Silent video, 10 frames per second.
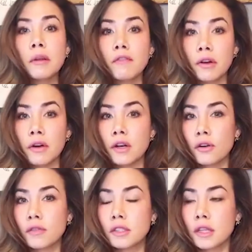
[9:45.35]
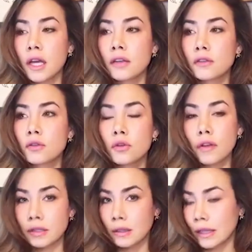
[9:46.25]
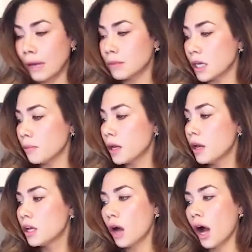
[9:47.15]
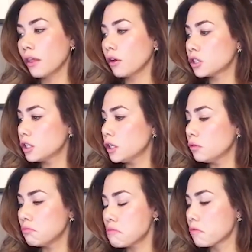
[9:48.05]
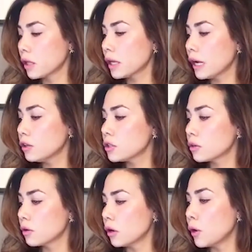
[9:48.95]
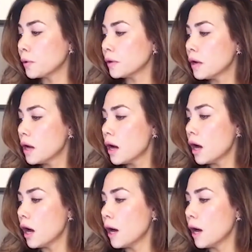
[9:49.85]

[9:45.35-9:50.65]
has been very nervous and sort of has clammed up. I thought she really held her own.